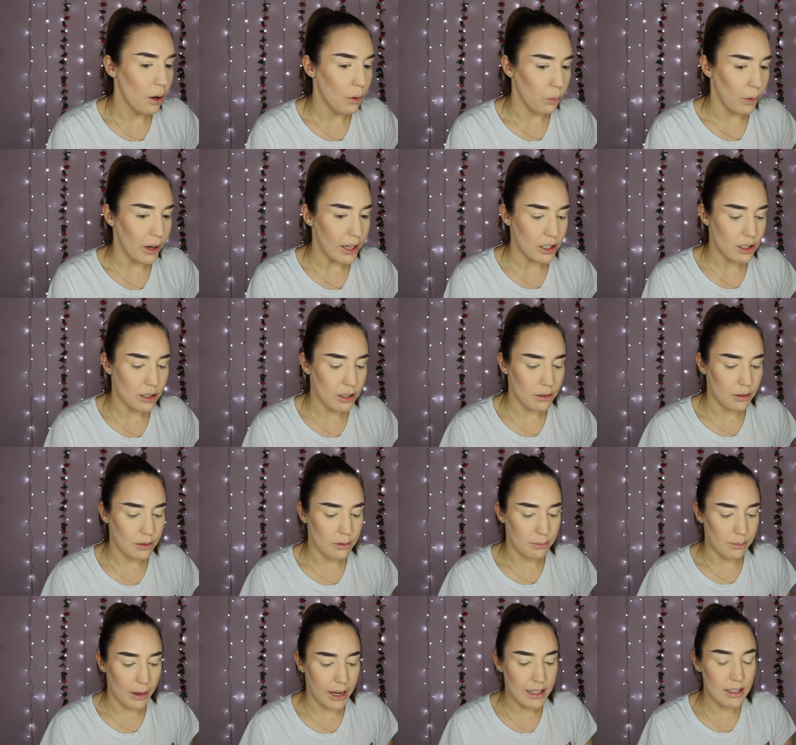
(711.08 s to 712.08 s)
which
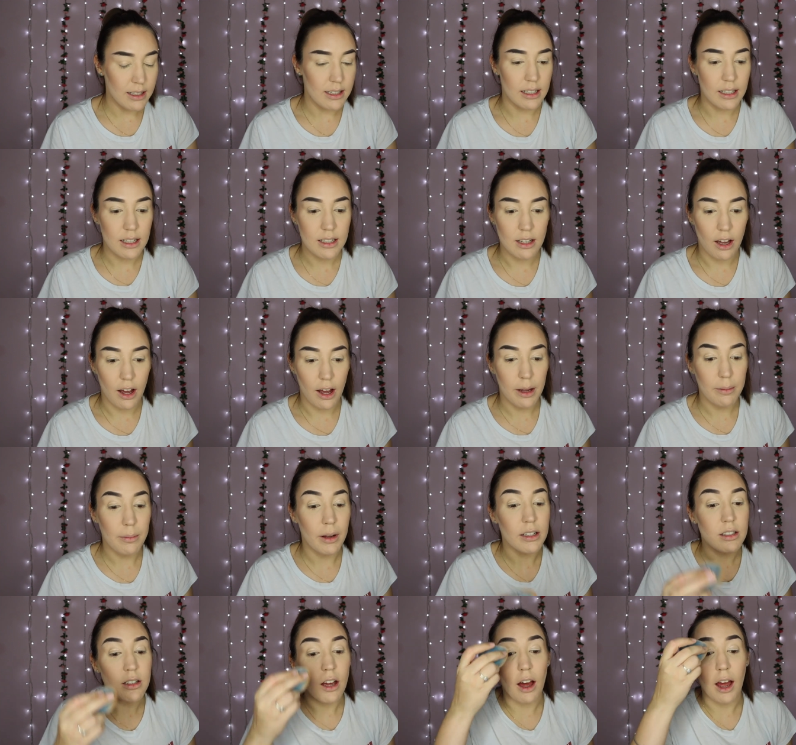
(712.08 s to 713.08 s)
made dinner time
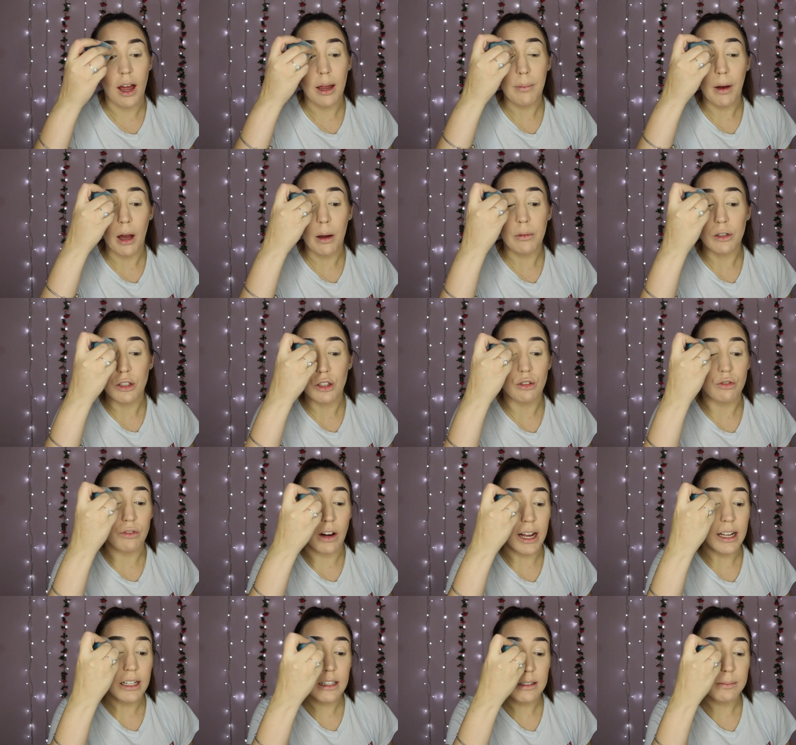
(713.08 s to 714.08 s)
a time I would
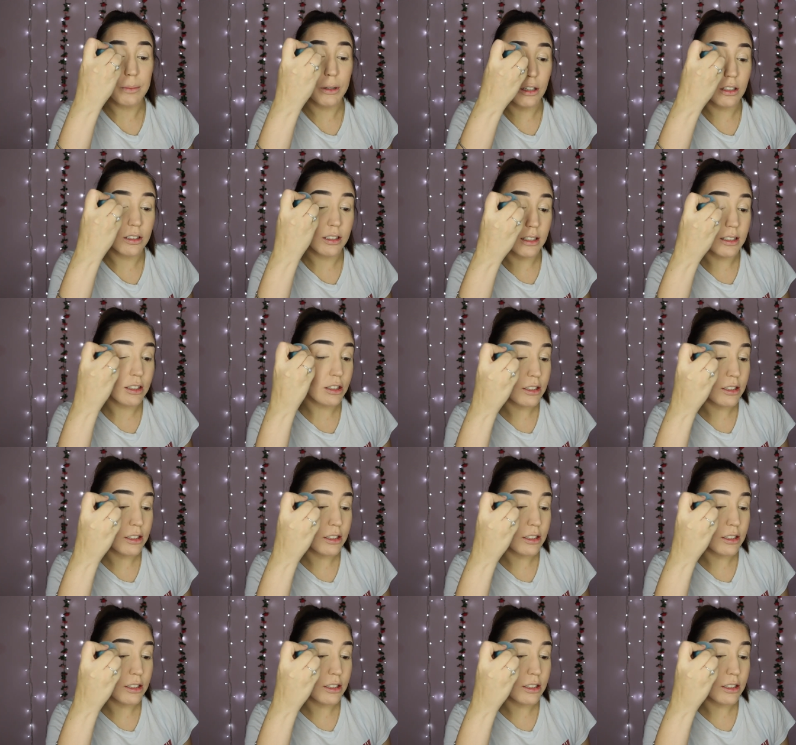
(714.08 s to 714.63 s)
dread because